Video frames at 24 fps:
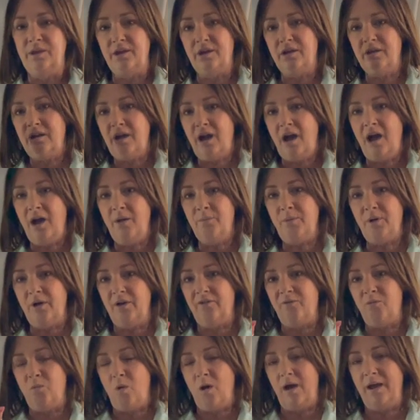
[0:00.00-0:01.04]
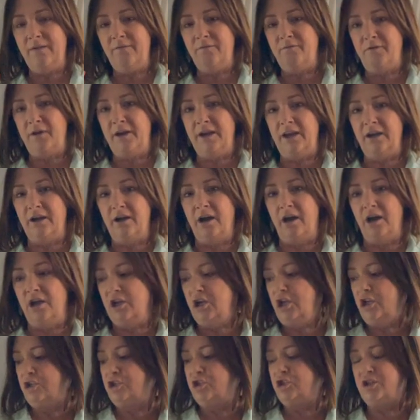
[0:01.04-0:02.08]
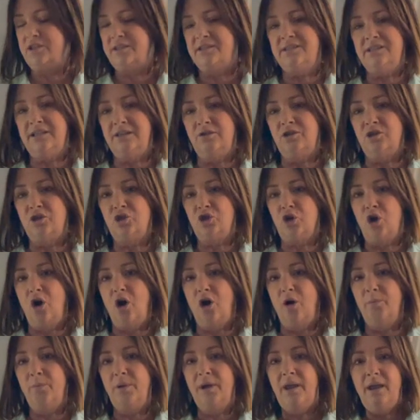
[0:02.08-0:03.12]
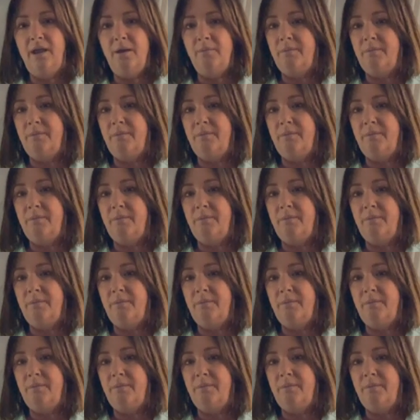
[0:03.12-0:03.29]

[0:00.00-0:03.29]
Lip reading: a cup of white vinegar just in the top.